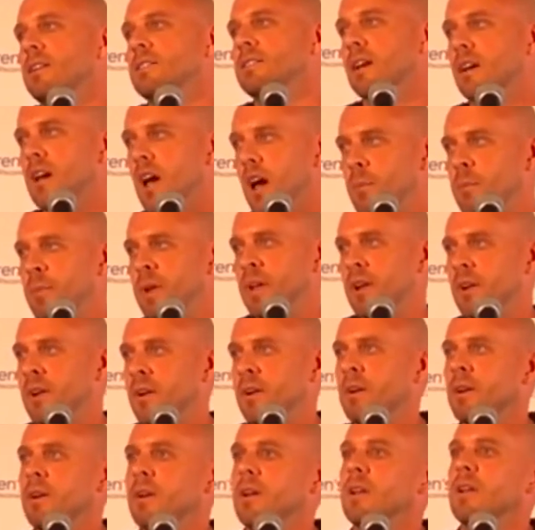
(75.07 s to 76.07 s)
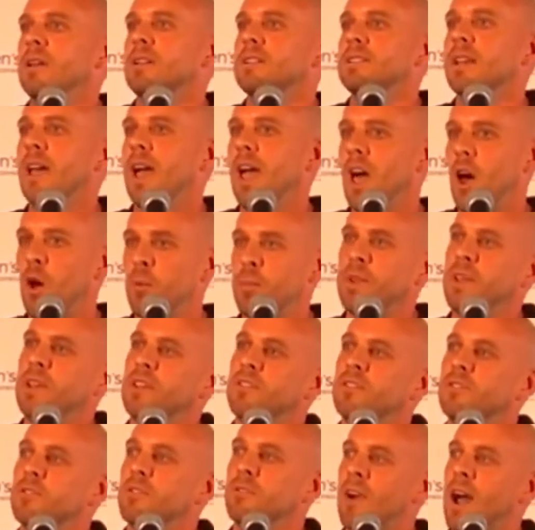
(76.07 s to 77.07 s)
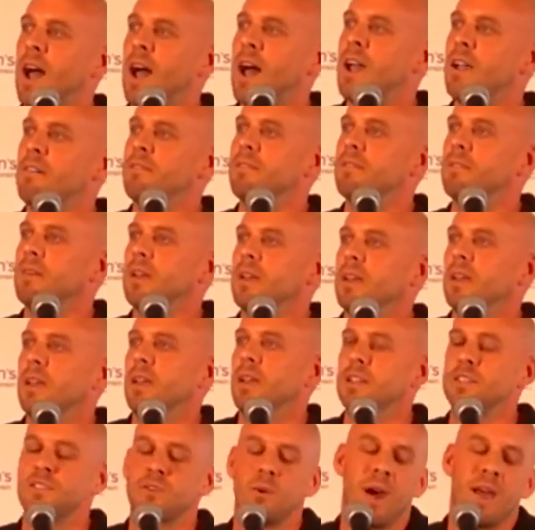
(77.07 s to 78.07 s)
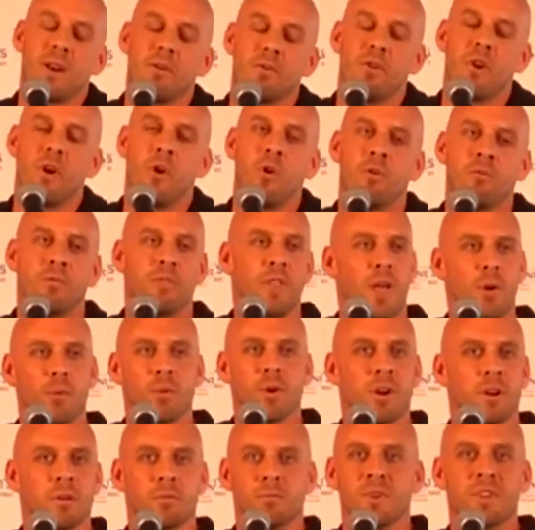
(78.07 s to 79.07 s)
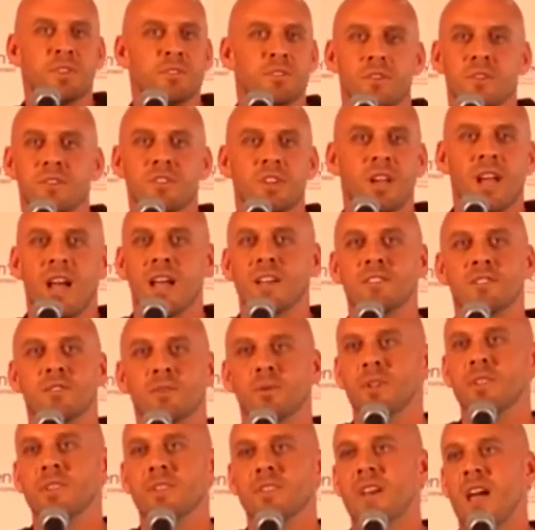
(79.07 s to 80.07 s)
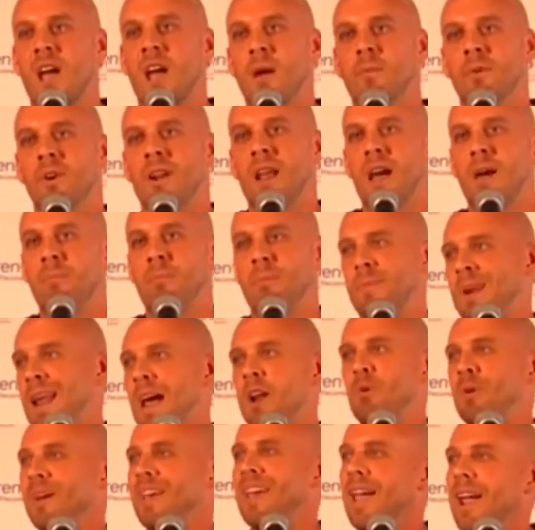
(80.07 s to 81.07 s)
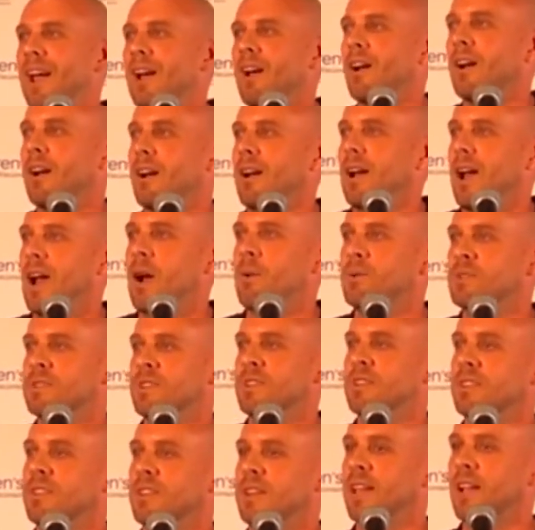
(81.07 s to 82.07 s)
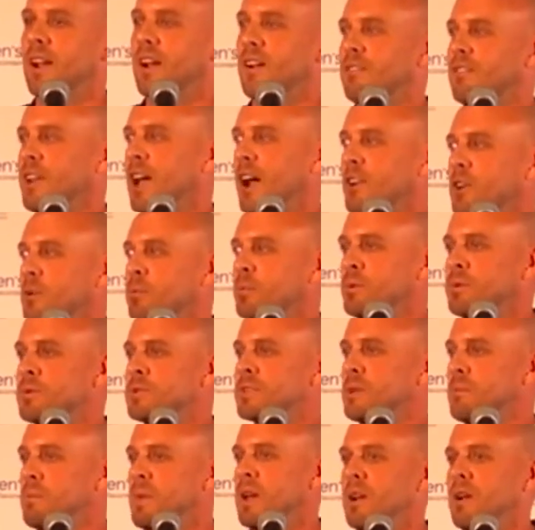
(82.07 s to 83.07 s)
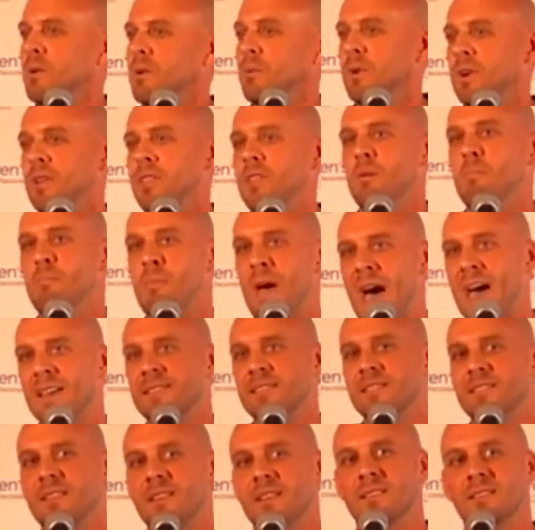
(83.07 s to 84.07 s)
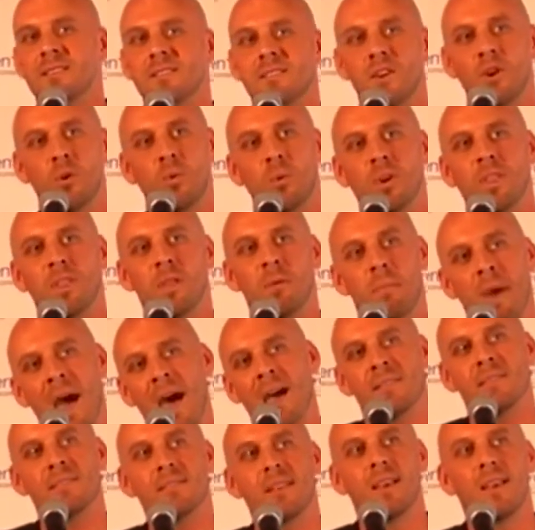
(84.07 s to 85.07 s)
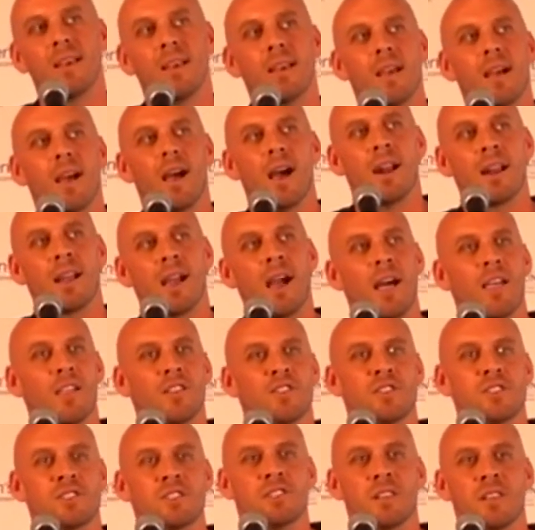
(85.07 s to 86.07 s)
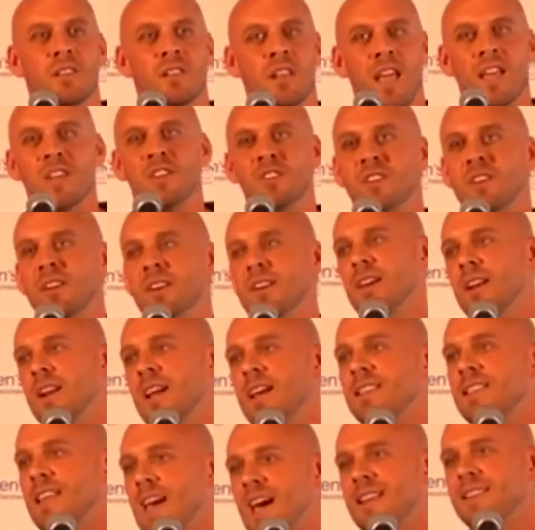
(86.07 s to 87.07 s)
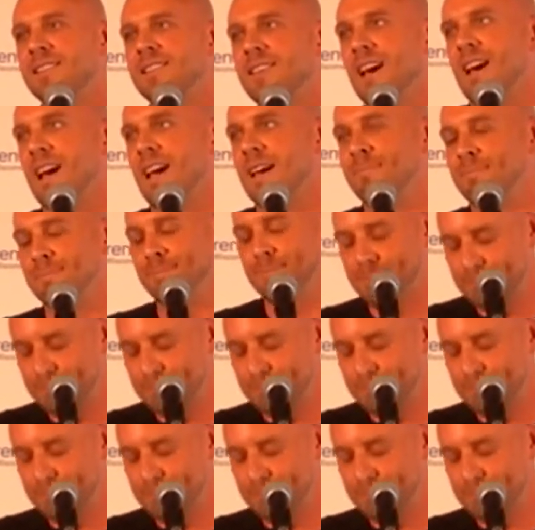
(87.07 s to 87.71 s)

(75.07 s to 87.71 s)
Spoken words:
to come here, to help kids survive. And so I don't know if they were researching osteo at the time or not, but I don't care. I was under the care of Dr. Bruce Committa, one of the best, and still one of the best, oncologists in the nation. And at that time,